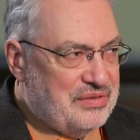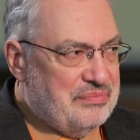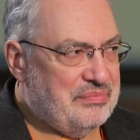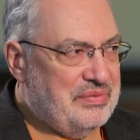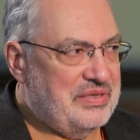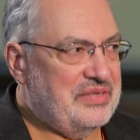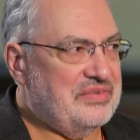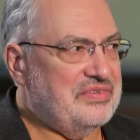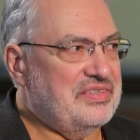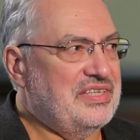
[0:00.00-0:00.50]

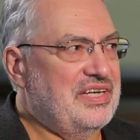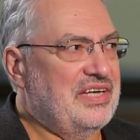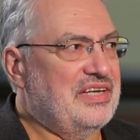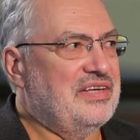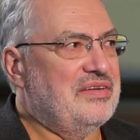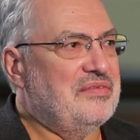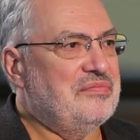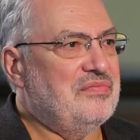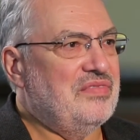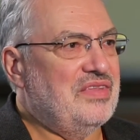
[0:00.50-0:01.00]
building
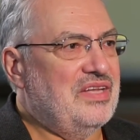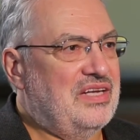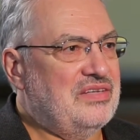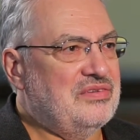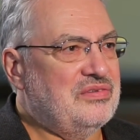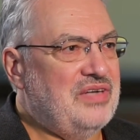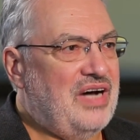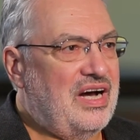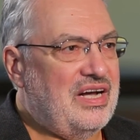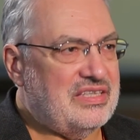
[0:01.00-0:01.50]

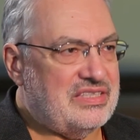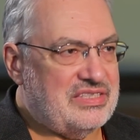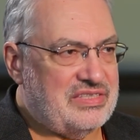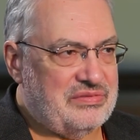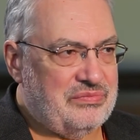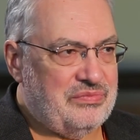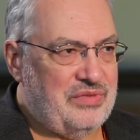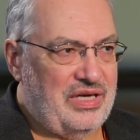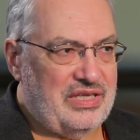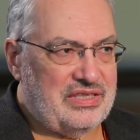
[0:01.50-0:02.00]
and lots,
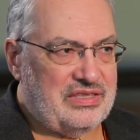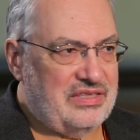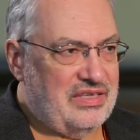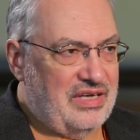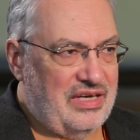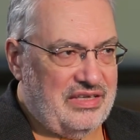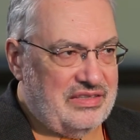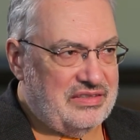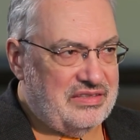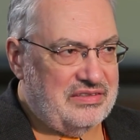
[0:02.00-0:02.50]

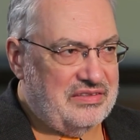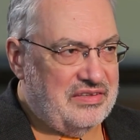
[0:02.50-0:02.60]
whatnot.